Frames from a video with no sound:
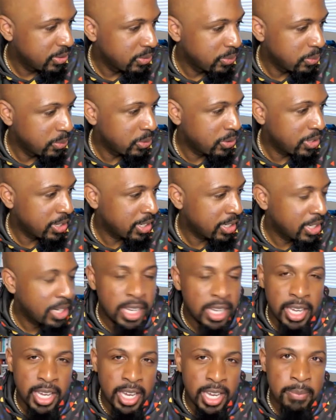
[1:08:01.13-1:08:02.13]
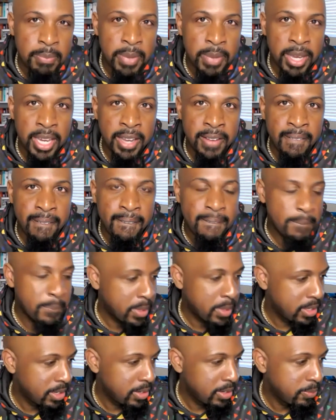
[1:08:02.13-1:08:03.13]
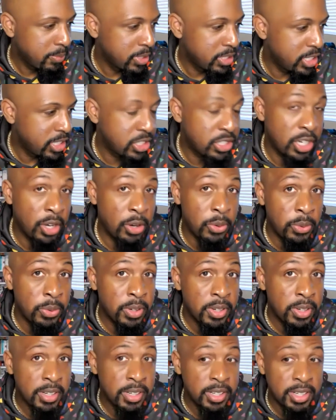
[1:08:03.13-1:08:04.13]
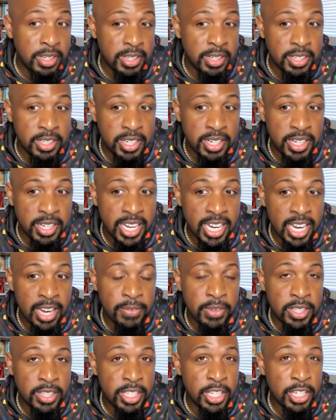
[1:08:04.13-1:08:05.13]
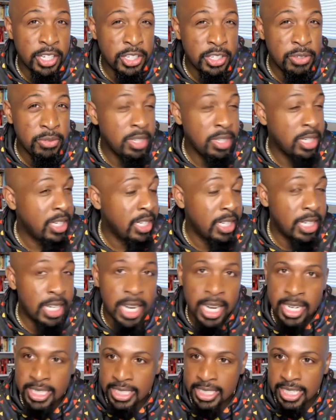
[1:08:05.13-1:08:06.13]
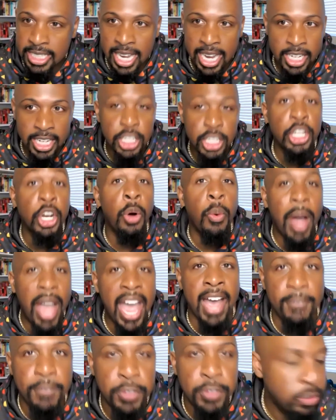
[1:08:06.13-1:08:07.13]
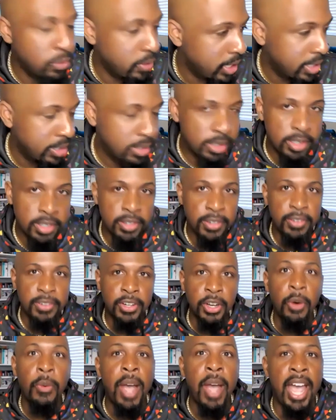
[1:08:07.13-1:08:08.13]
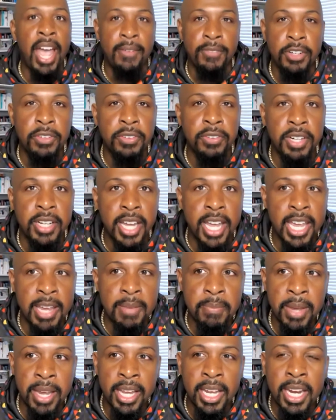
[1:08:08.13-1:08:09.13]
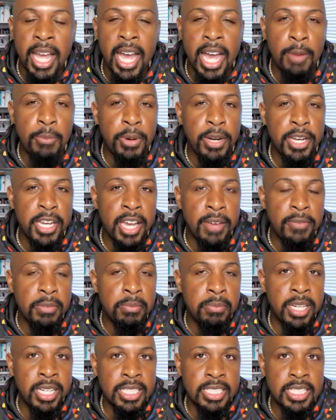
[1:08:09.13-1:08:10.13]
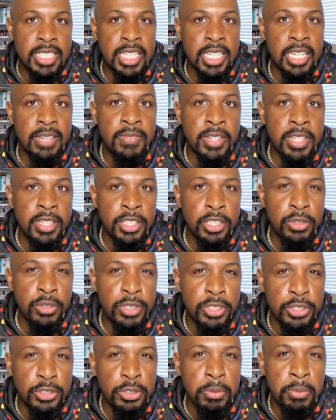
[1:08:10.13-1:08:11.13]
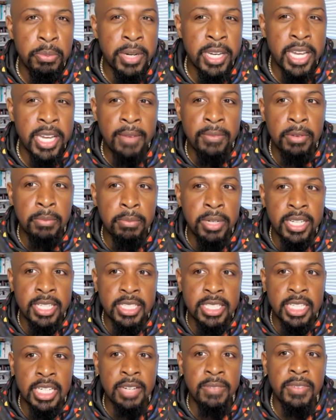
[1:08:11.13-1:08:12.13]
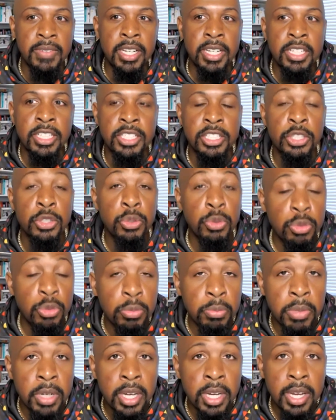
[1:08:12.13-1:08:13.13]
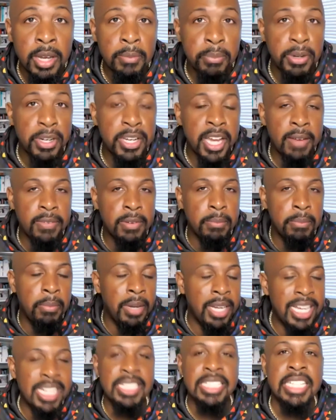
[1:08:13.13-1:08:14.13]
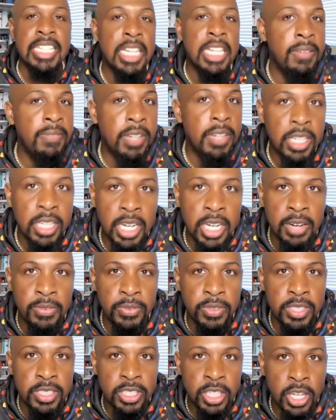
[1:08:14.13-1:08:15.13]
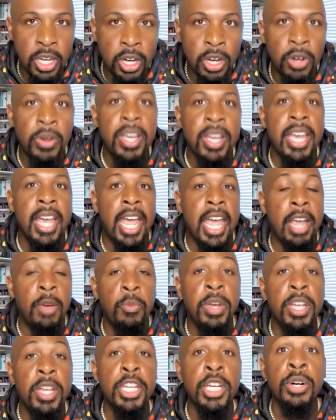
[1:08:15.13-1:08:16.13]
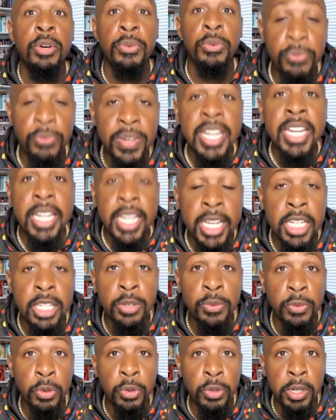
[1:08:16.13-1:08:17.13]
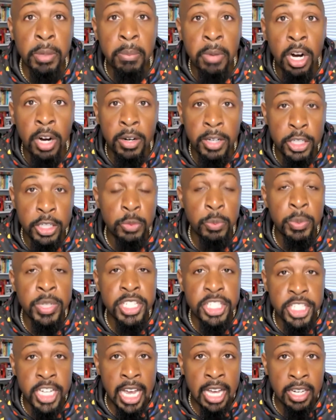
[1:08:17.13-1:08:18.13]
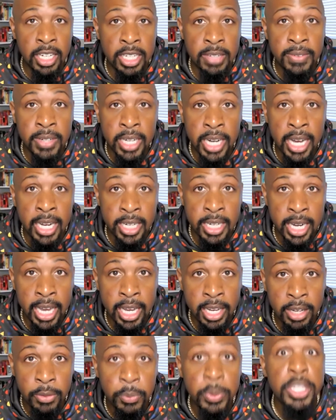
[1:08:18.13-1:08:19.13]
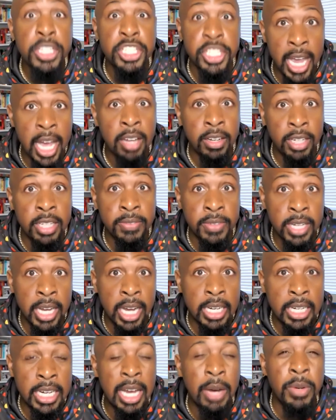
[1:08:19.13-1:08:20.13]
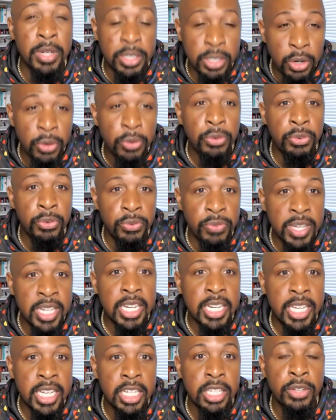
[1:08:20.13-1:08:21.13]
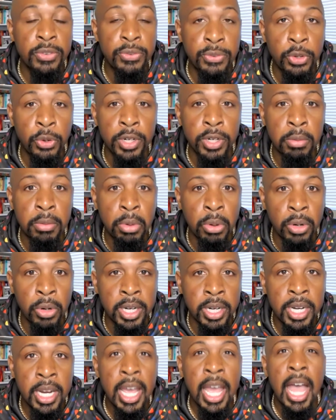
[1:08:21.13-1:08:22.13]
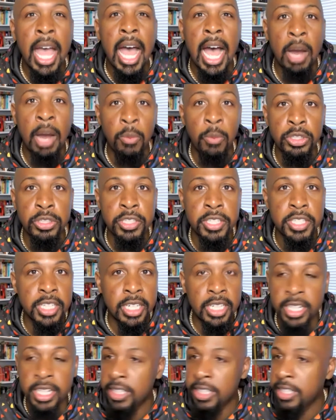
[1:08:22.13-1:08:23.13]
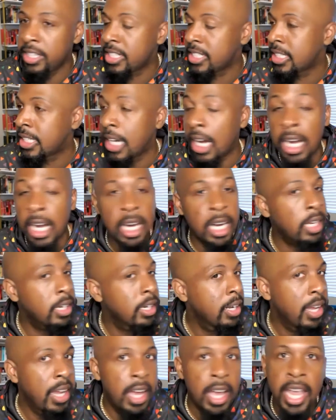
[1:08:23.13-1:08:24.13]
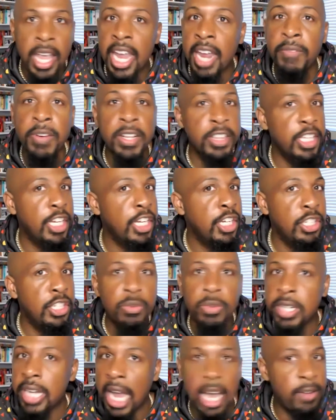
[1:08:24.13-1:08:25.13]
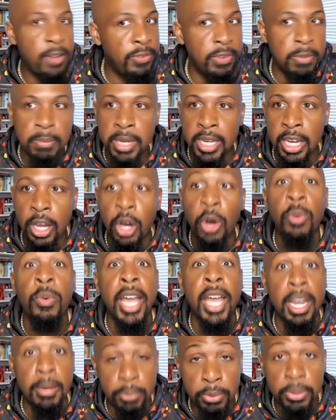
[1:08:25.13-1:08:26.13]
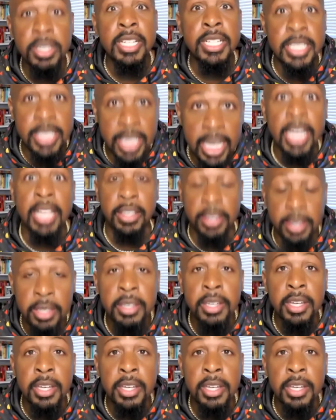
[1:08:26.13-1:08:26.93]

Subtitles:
1. Amen. But just know that everything you need, God's got it. Go after it. Go after it. Amen. I pray you have a blessed evening, YouTube. Pray you have a blessed evening, Zoom. Pray you have a blessed evening conference call. And when your feet hit the floor tomorrow, because we shall live and not die. We shall live and not die. When your feet hit the floor in the morning, I want you to declare this. God, everything you got for me on April the 10th,